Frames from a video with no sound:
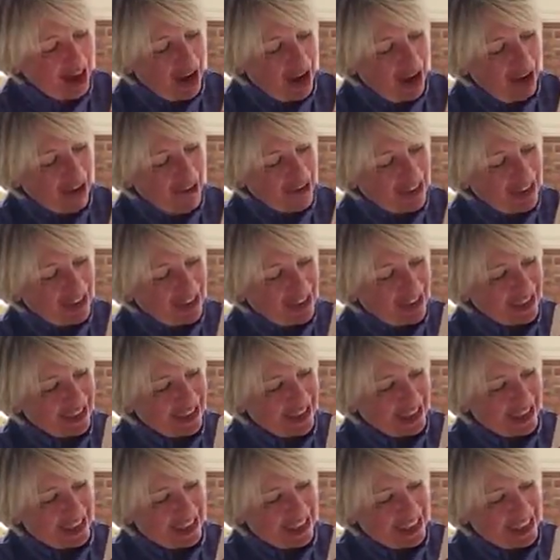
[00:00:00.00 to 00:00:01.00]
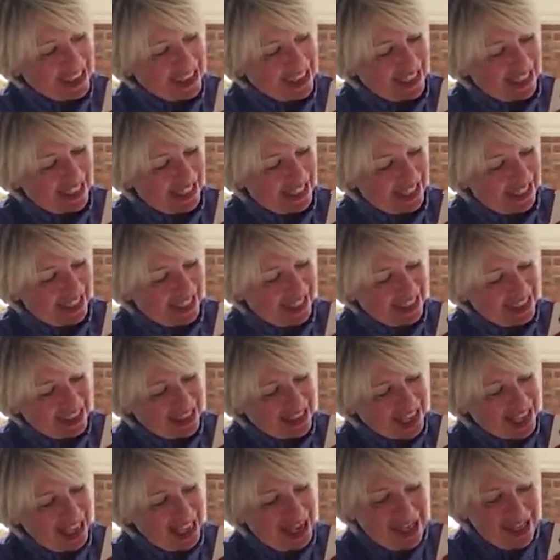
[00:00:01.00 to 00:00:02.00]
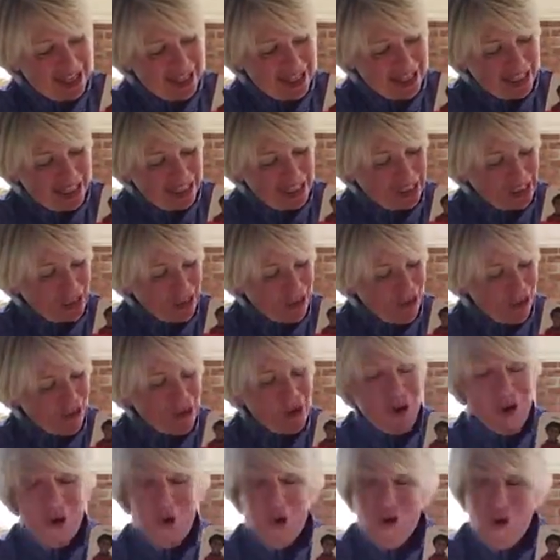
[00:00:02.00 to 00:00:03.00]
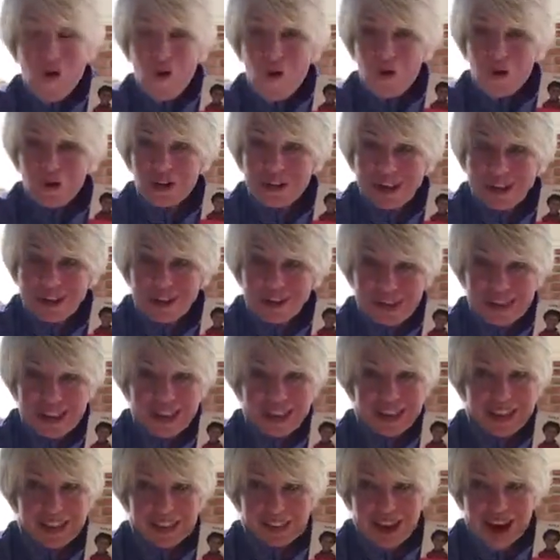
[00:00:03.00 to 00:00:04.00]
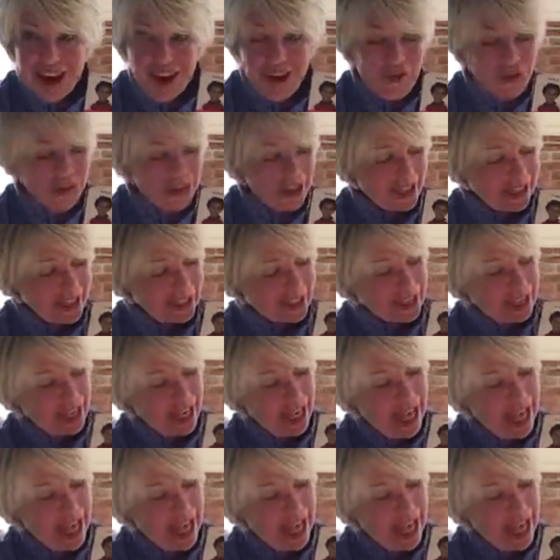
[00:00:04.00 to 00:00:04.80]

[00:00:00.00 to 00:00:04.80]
Oh, and look at these kids. He's so cold, it was snowing.